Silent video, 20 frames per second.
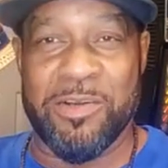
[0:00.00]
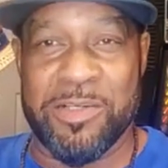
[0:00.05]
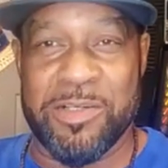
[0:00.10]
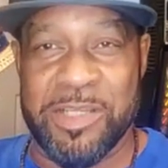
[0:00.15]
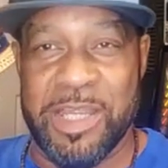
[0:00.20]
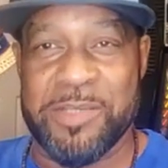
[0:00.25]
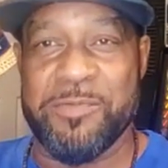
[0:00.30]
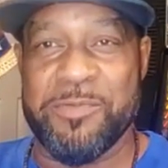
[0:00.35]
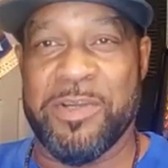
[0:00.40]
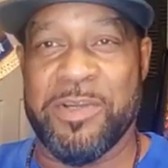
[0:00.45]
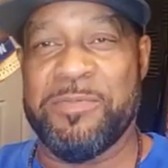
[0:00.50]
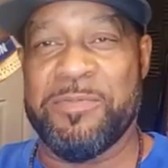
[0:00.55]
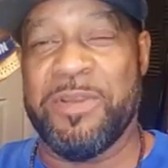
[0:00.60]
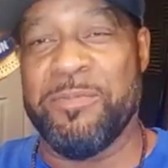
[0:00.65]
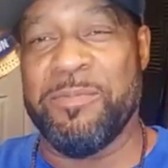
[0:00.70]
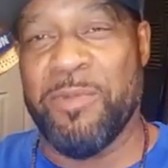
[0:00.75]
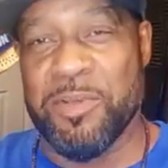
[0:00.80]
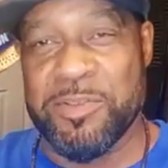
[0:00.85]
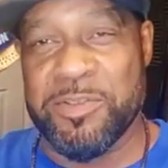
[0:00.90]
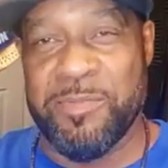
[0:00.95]
because that's where I spent
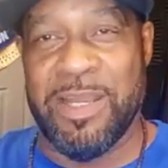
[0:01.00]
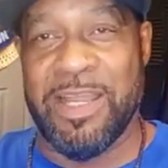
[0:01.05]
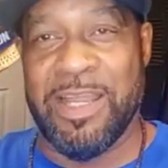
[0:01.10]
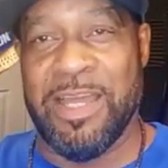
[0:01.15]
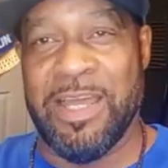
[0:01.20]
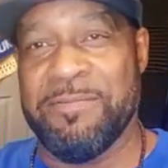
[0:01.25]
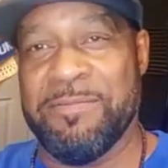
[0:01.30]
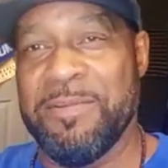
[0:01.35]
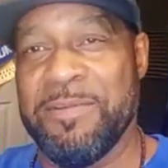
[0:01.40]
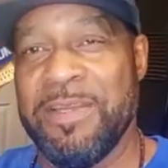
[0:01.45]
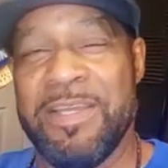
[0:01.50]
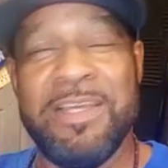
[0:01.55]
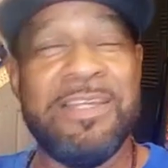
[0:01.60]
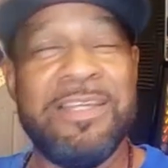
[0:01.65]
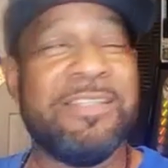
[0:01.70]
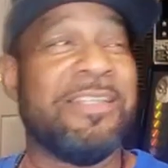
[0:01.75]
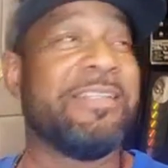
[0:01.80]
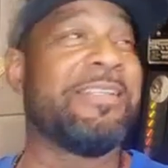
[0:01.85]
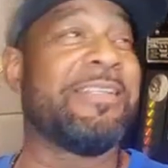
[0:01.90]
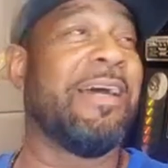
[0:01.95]
most of my life
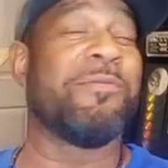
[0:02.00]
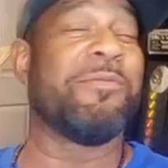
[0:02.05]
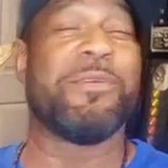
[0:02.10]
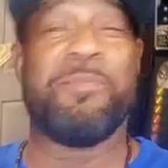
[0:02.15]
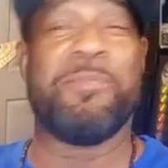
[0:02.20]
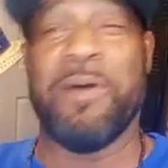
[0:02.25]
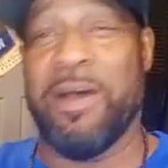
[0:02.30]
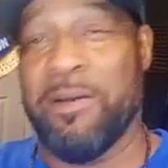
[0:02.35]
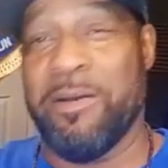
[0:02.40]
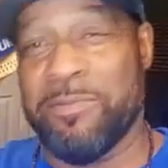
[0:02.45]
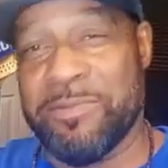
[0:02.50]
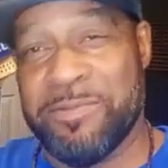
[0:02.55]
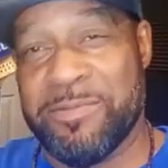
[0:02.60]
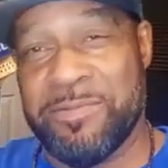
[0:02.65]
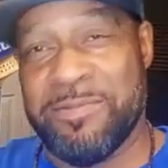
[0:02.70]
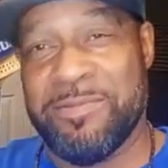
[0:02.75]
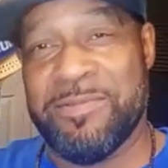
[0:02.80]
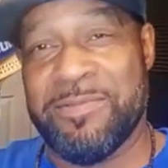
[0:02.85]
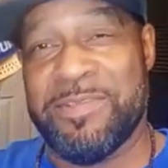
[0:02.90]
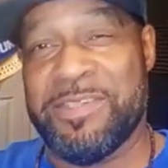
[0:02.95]
since I was about
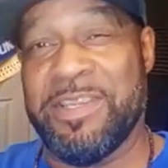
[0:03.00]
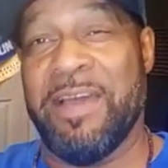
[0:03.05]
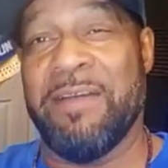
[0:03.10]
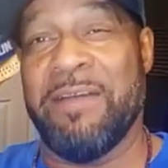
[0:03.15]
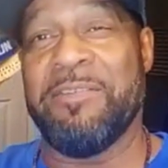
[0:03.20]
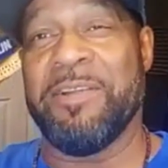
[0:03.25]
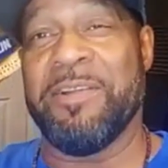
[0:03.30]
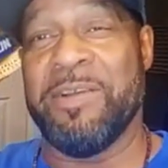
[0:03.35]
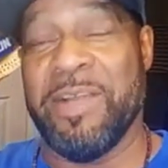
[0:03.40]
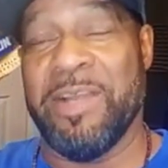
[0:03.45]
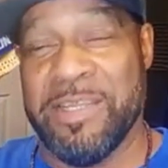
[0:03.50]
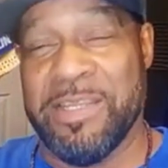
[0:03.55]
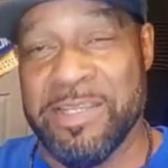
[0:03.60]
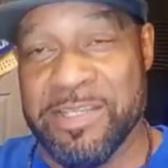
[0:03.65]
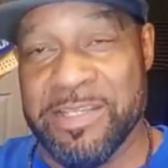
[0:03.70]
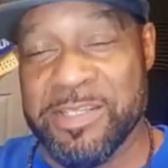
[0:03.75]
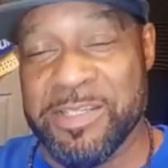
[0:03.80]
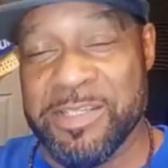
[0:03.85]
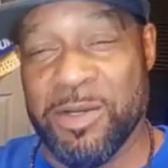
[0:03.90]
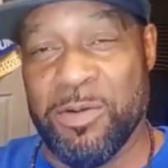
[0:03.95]
7 or 8
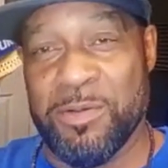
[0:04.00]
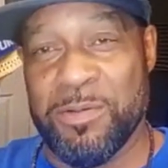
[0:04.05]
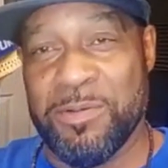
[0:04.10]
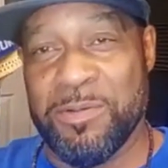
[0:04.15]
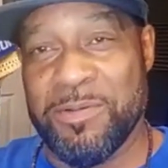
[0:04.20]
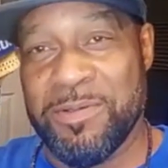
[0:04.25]
years old.